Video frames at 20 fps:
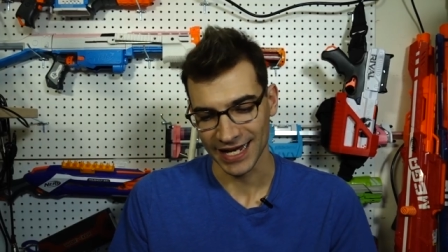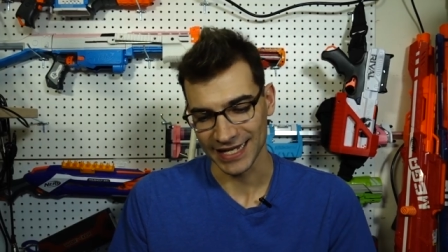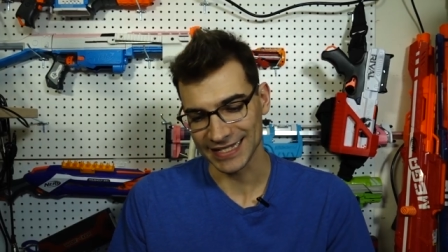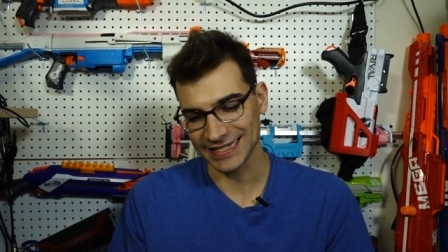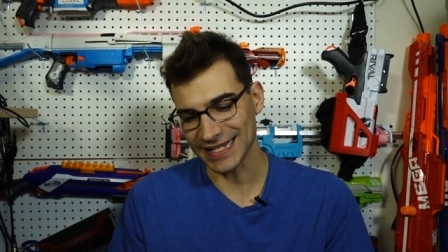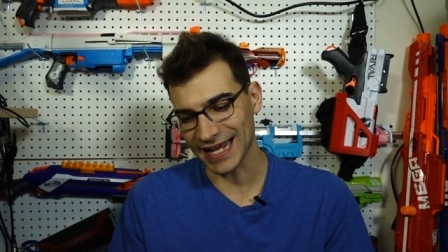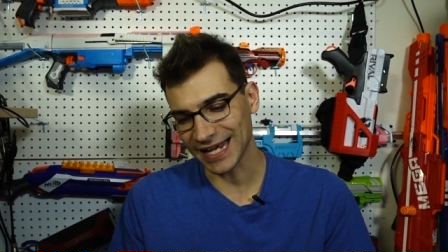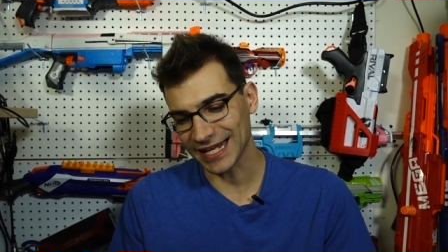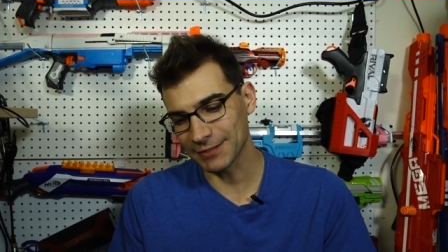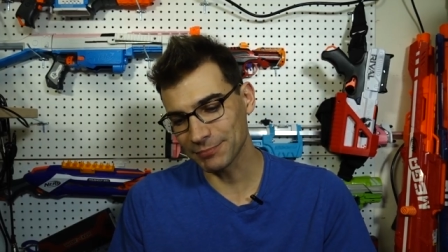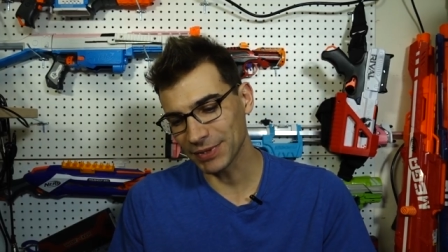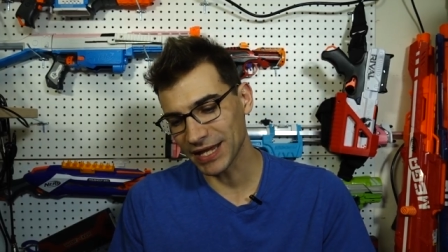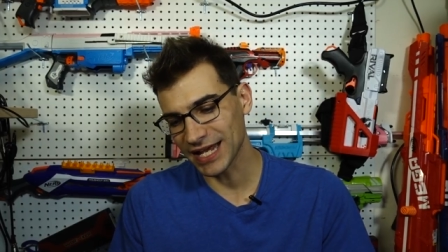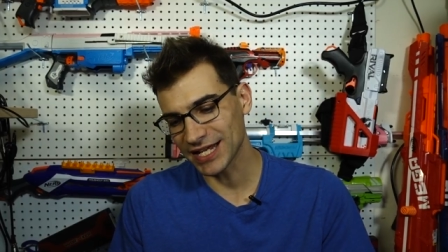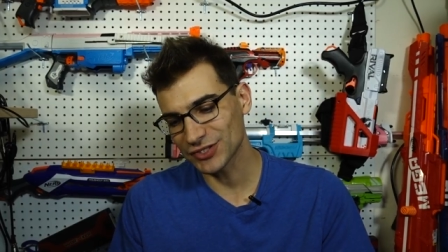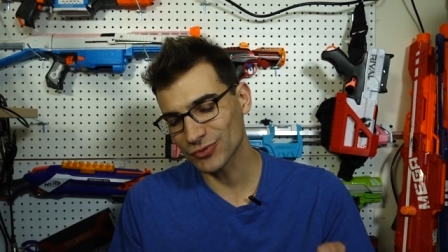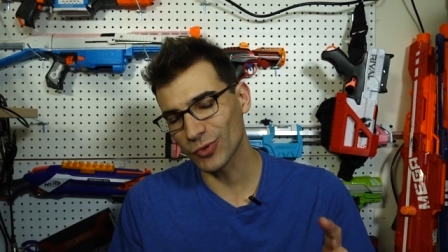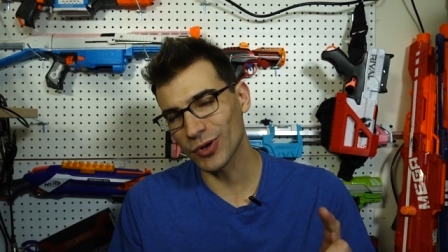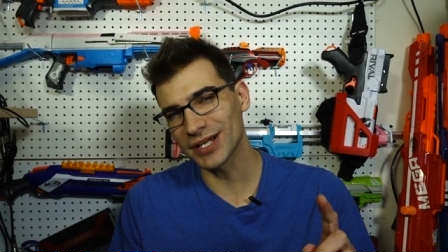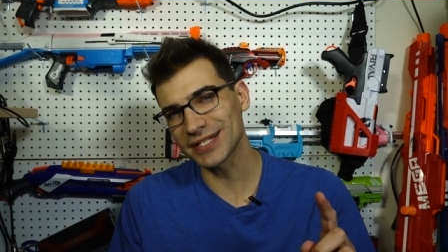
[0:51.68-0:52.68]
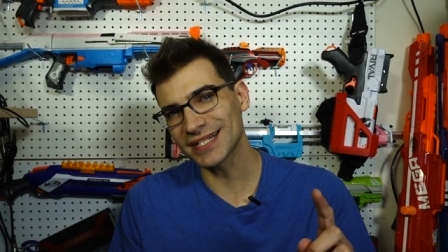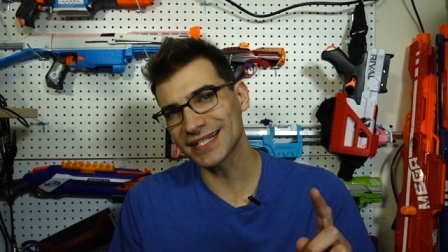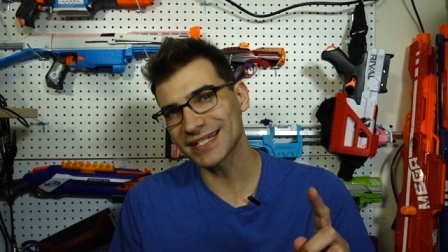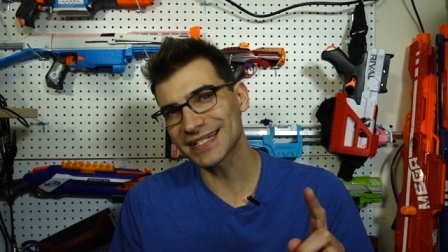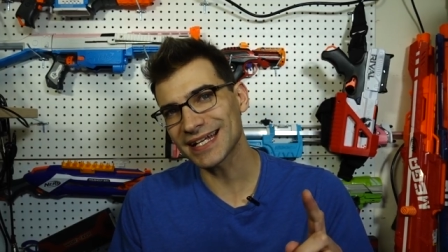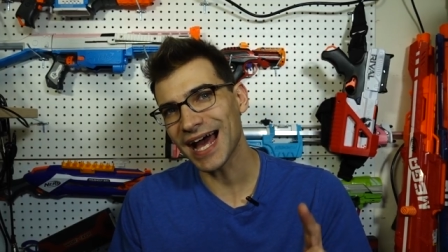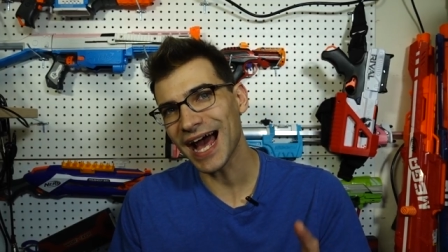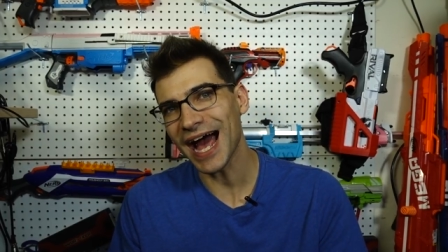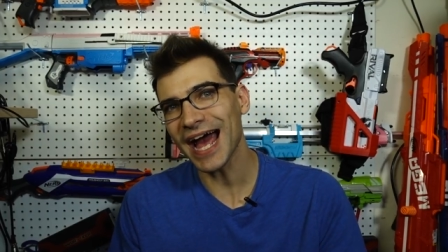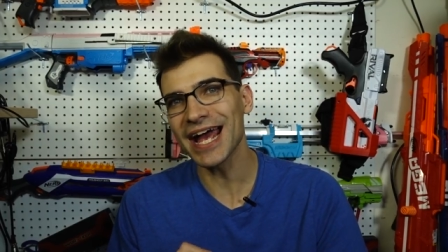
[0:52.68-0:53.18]
Second place was
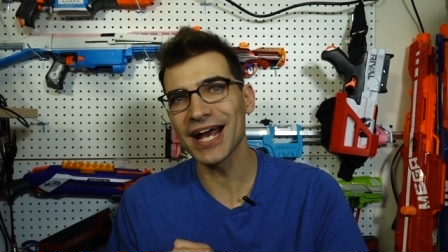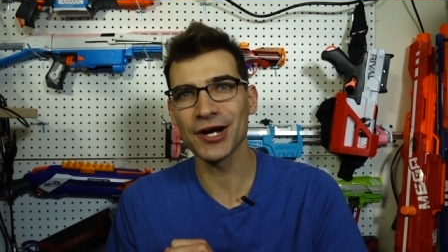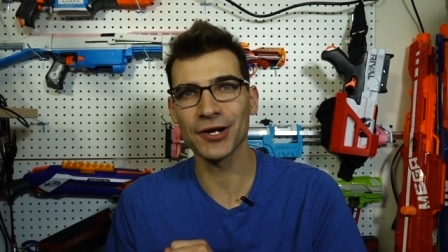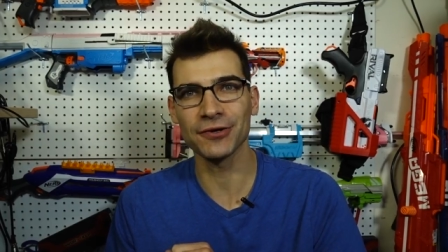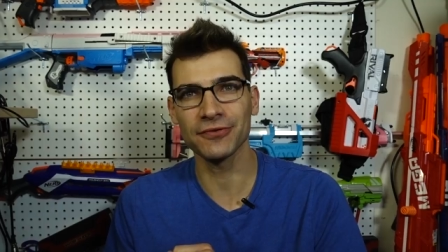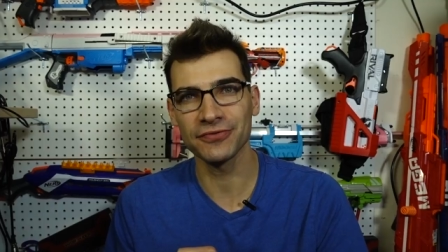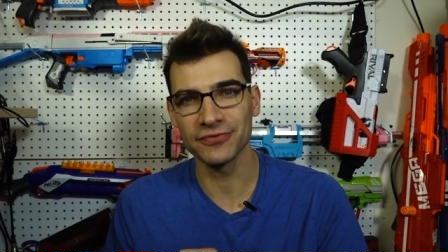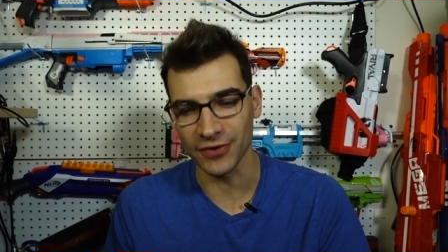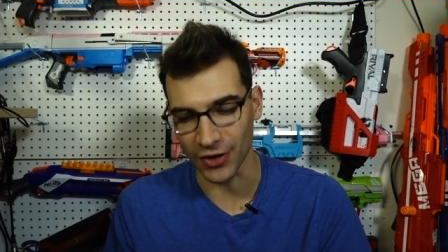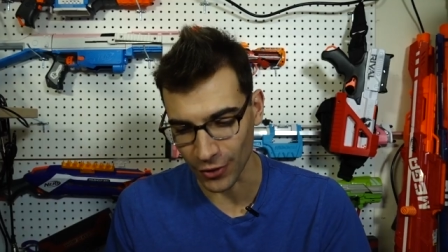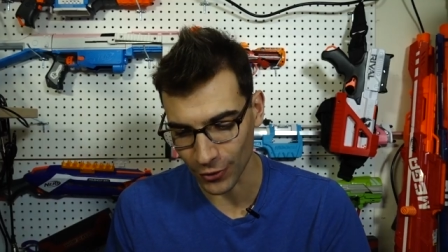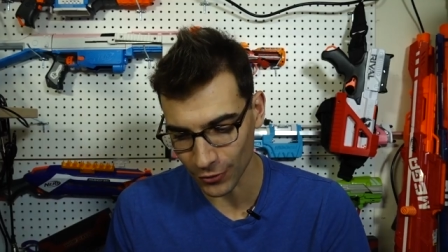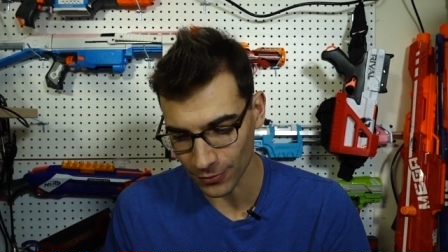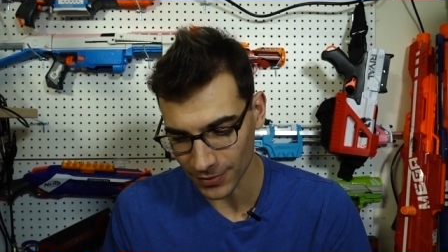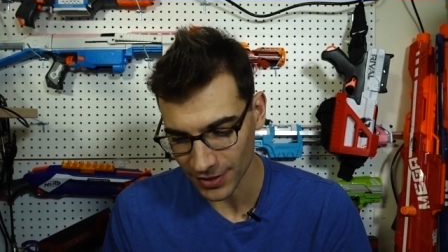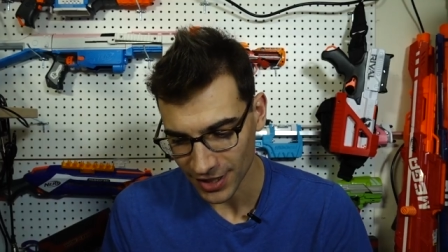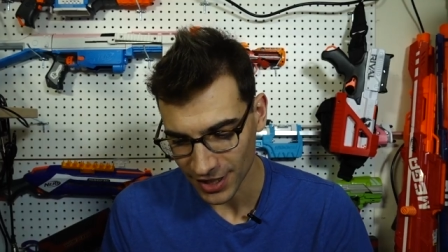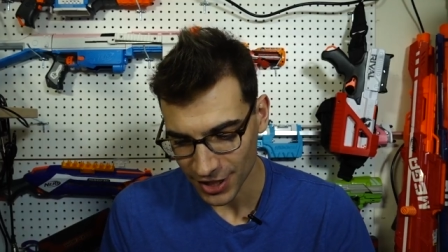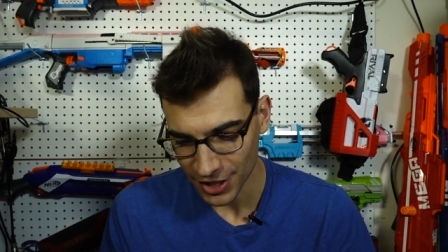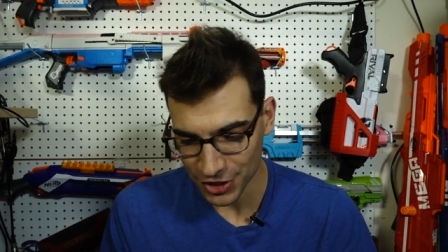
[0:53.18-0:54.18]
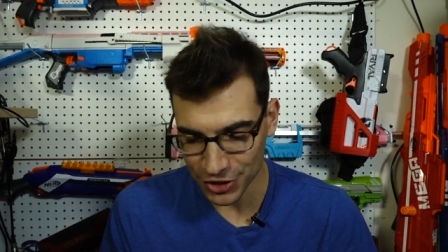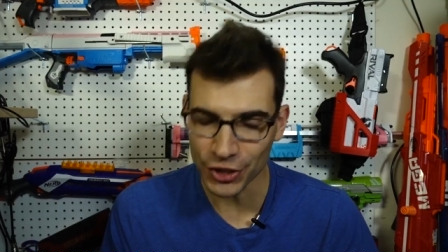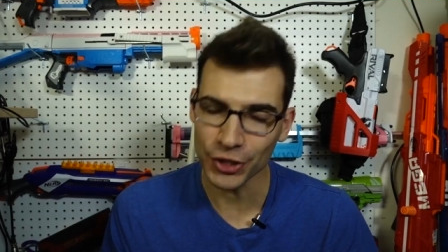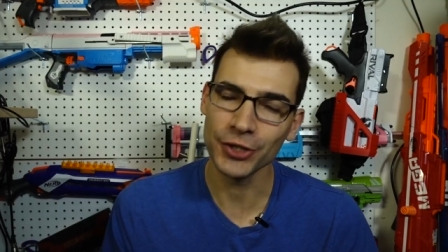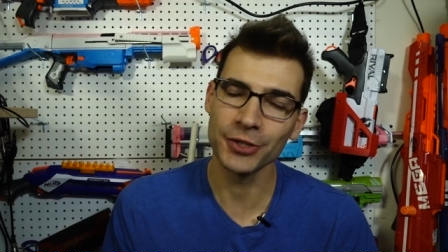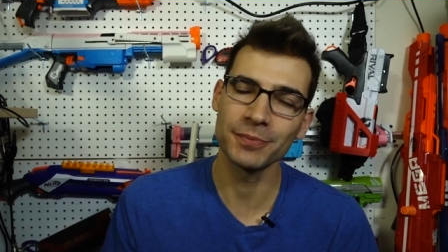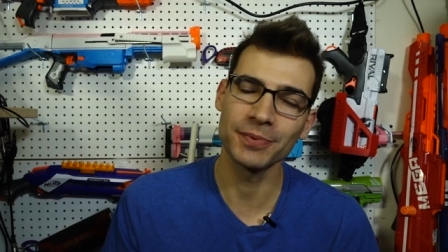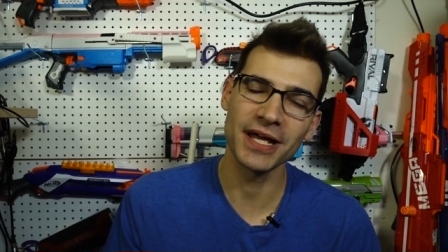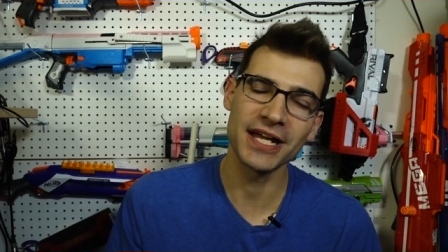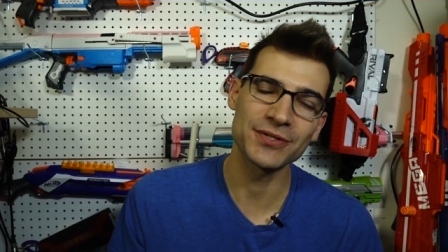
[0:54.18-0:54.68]
Tiger Foam.
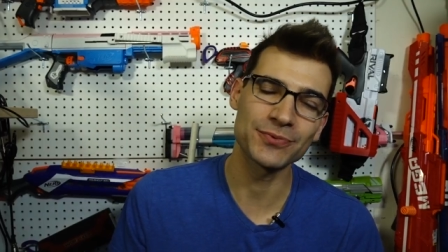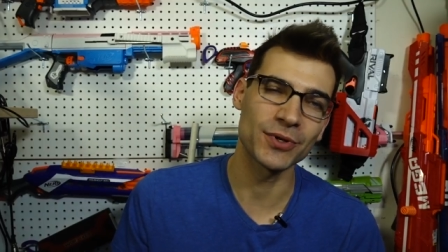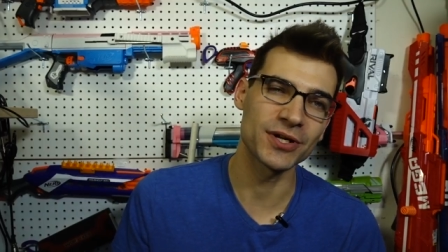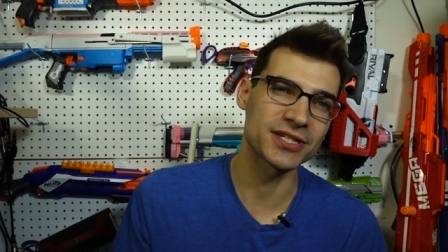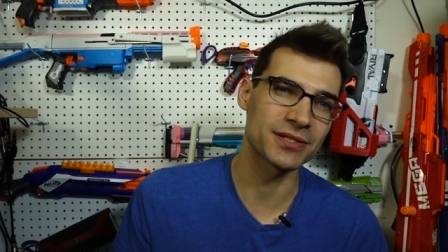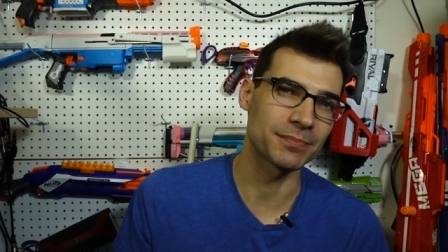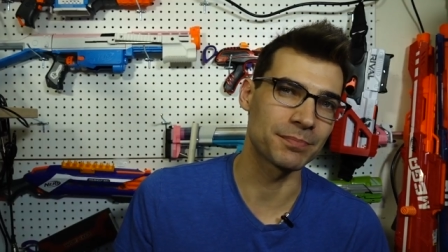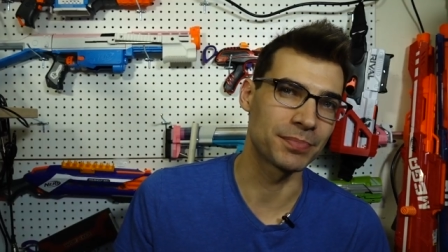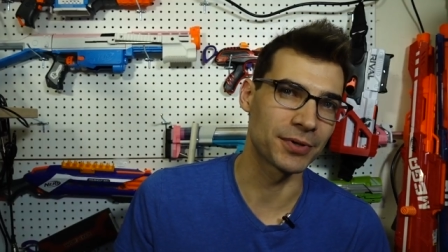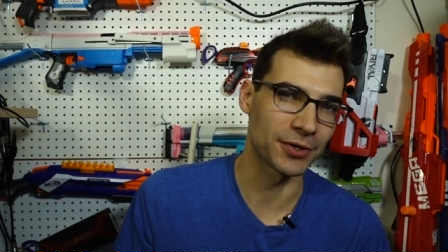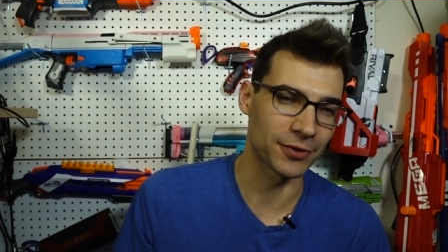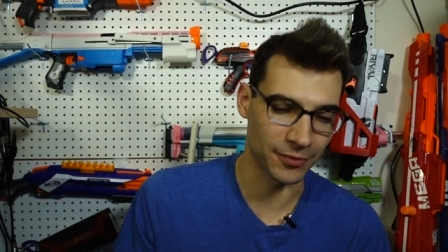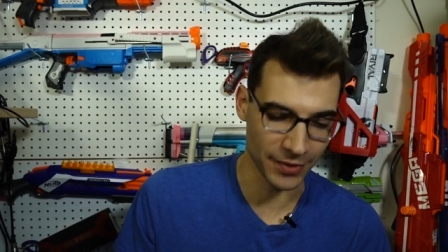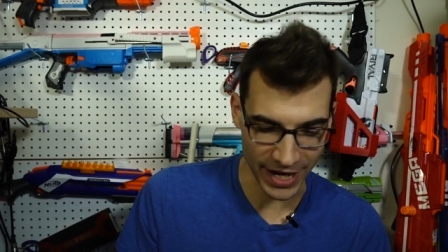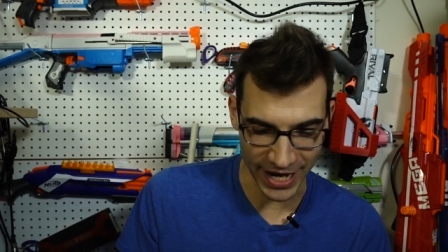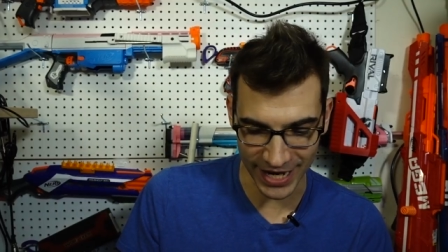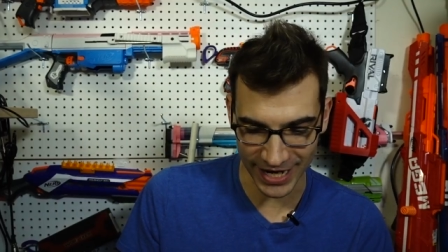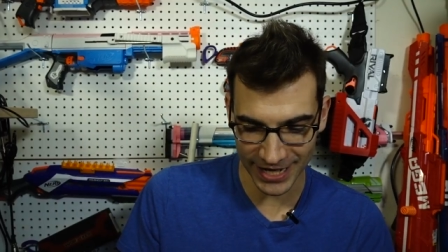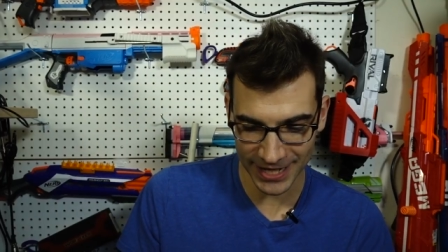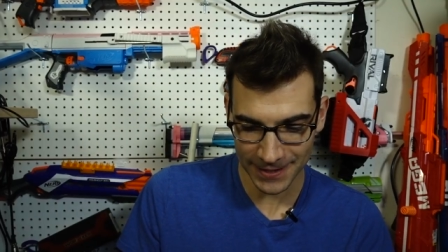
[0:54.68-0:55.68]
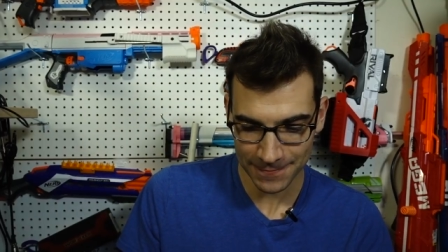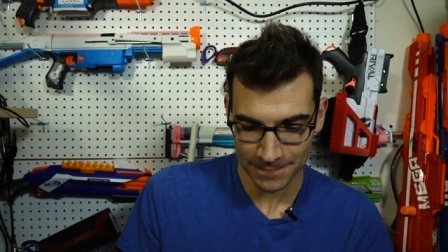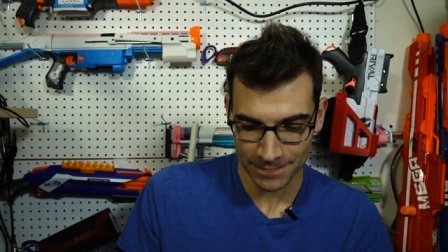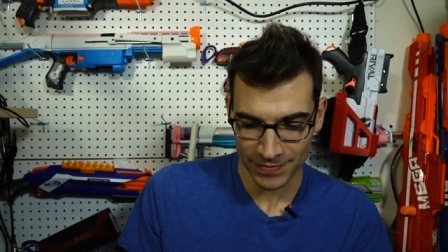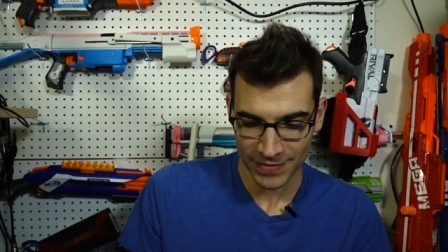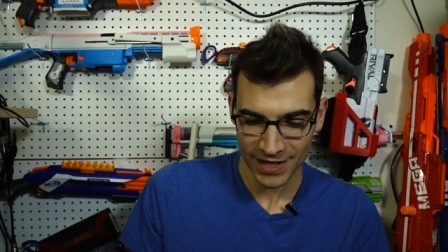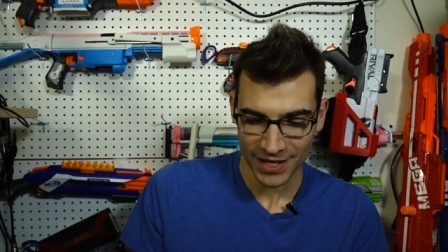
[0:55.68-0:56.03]
Third place was Beret.